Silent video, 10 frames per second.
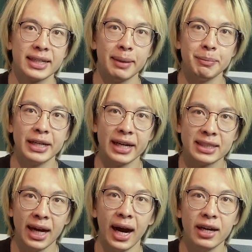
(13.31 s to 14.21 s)
can be an
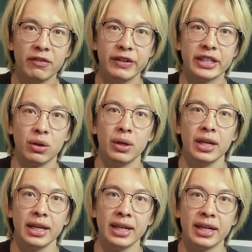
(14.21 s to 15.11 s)
entire video
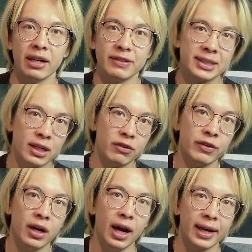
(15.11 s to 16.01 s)
in and of itself,
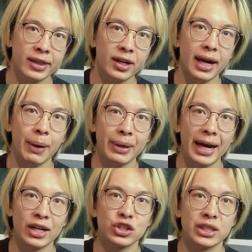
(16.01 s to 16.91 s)
I thought I would
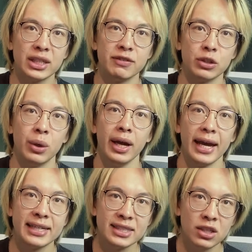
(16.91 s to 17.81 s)
actually give you
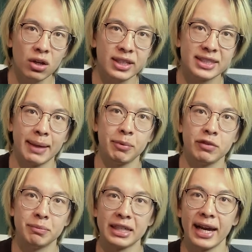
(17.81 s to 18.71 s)
a solid example
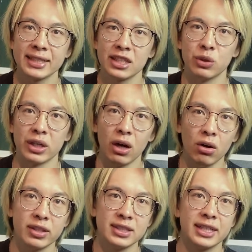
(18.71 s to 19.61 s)
of me executing
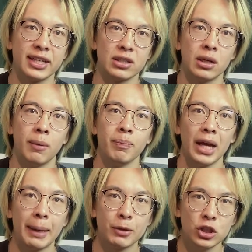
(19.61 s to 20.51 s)
all this together.
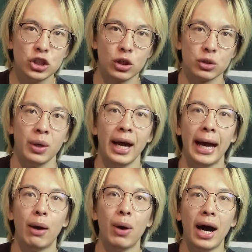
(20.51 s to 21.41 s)
I'm going to show you
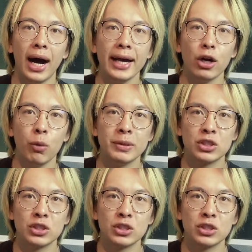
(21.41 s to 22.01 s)
how I open